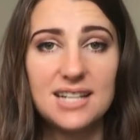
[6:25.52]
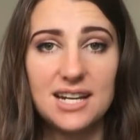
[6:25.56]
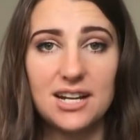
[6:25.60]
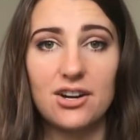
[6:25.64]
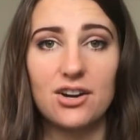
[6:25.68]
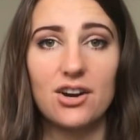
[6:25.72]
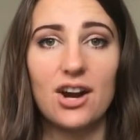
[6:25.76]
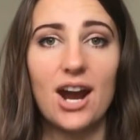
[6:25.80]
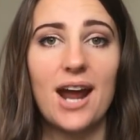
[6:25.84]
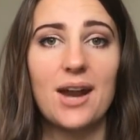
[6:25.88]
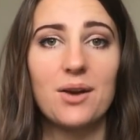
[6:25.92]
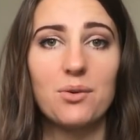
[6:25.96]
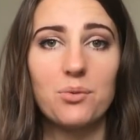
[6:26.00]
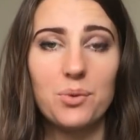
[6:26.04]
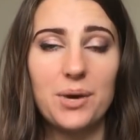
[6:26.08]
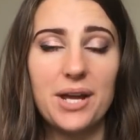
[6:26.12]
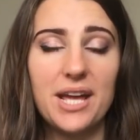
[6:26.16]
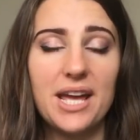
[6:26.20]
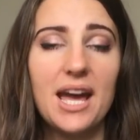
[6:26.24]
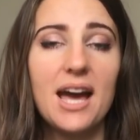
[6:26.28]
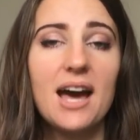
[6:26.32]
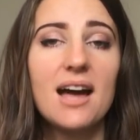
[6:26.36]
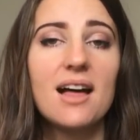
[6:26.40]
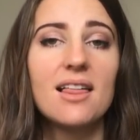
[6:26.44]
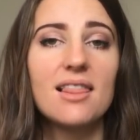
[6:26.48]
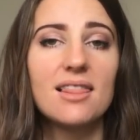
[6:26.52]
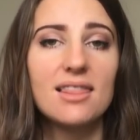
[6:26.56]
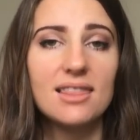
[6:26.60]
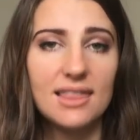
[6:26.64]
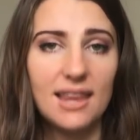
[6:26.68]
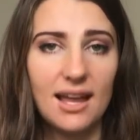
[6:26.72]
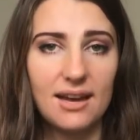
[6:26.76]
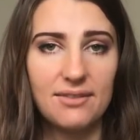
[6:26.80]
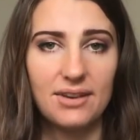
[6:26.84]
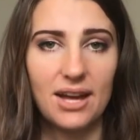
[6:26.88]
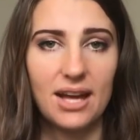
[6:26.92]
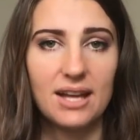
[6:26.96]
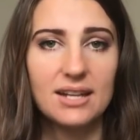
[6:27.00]
dinner and we
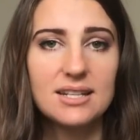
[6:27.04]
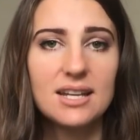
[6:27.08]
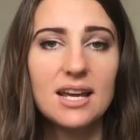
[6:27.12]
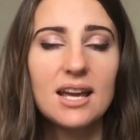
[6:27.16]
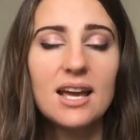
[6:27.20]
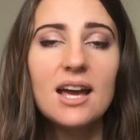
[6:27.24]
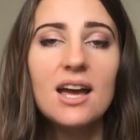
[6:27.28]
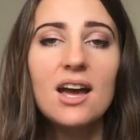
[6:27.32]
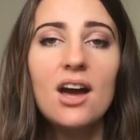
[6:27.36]
love it.